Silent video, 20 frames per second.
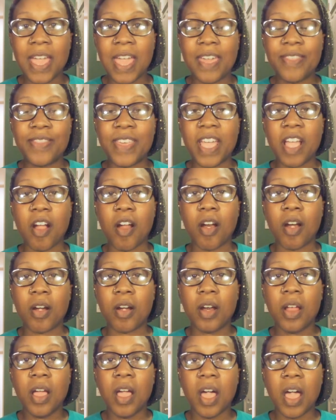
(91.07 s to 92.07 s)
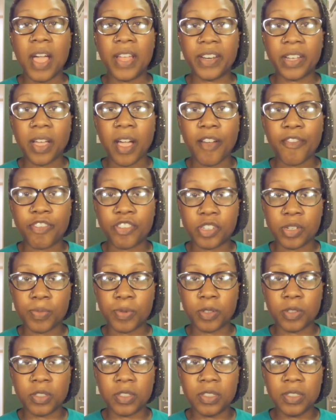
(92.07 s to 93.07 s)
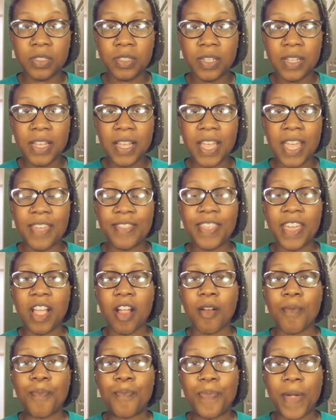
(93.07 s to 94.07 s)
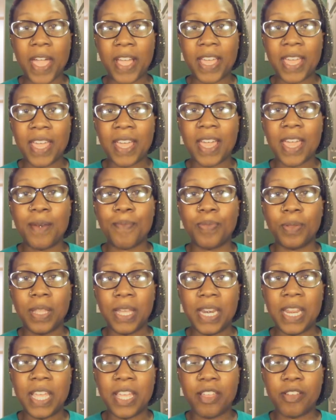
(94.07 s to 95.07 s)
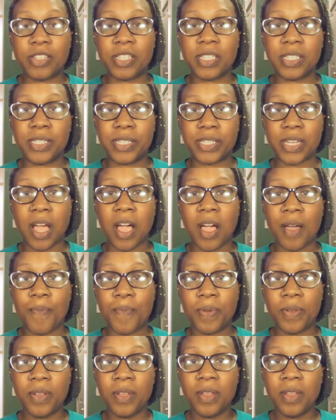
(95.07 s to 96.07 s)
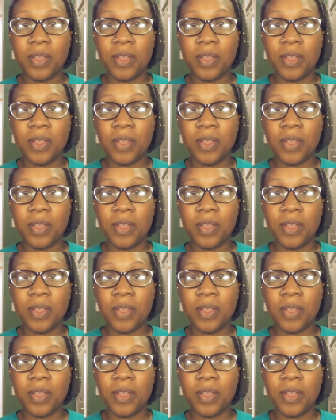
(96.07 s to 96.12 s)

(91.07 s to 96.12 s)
and they are uncomfortable and they are begging and pleading you to stop,